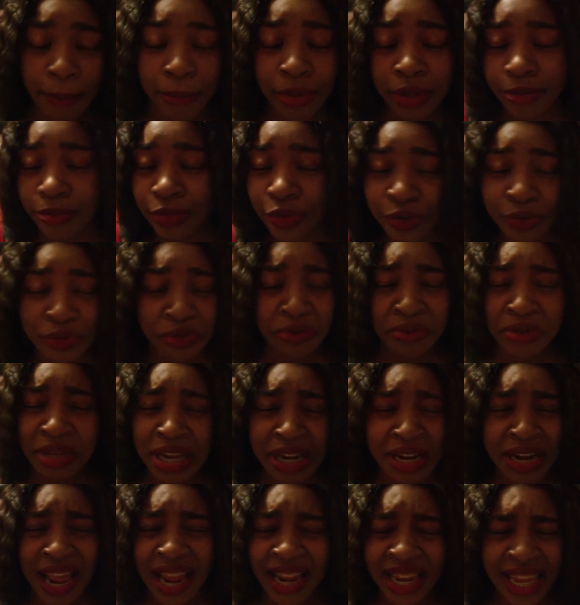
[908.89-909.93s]
boo boo, you
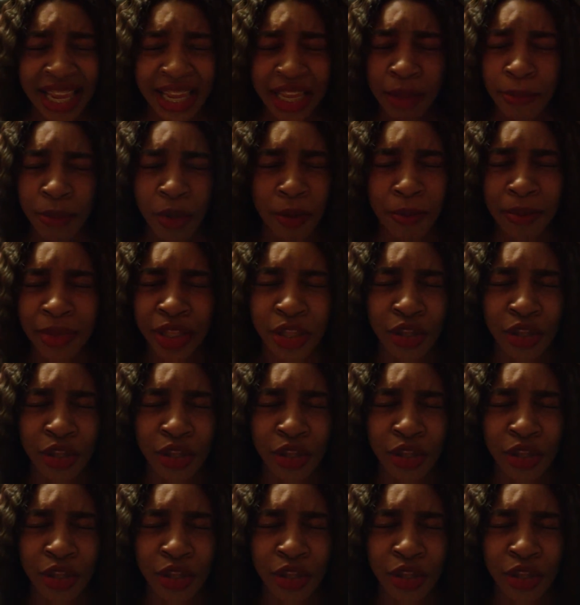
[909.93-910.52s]
cannot gang up on me,